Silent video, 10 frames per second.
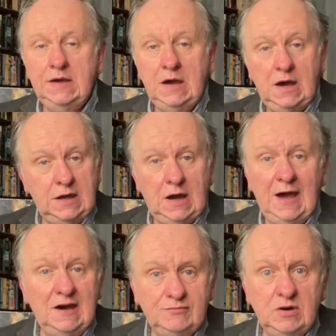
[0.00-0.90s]
I
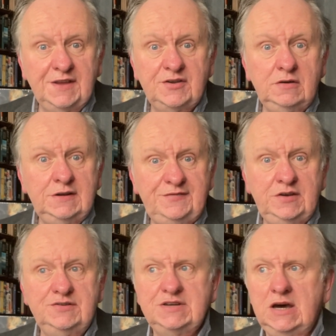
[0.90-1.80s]
have worked through it a
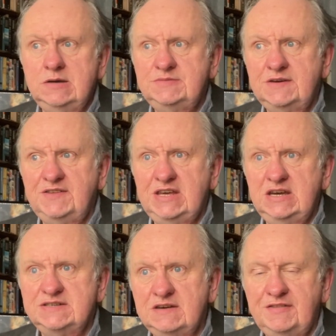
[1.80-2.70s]
few times over the
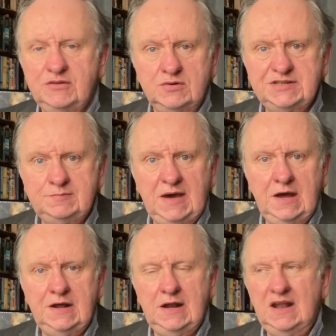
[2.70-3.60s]
years. I've thought
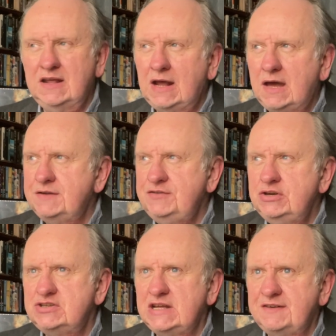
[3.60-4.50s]
about it, and
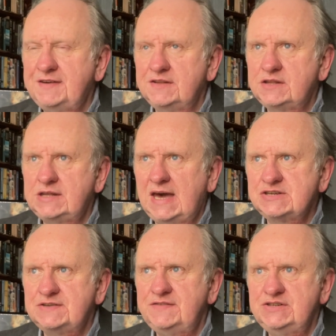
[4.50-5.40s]
usually I felt that the
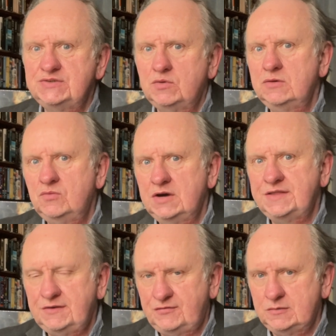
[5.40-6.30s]
extra features weren't worth
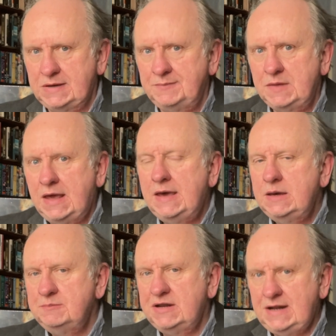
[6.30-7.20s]
it for me.
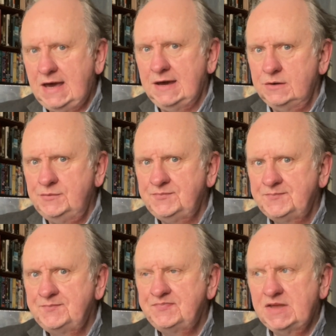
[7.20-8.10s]
But now,
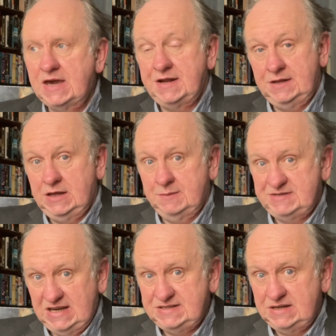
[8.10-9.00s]
getting the
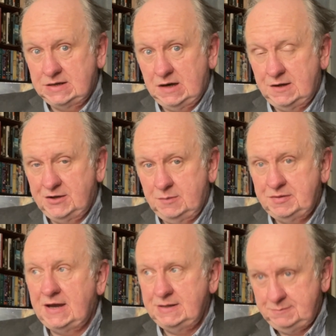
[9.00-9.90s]
updated Cardhop, and in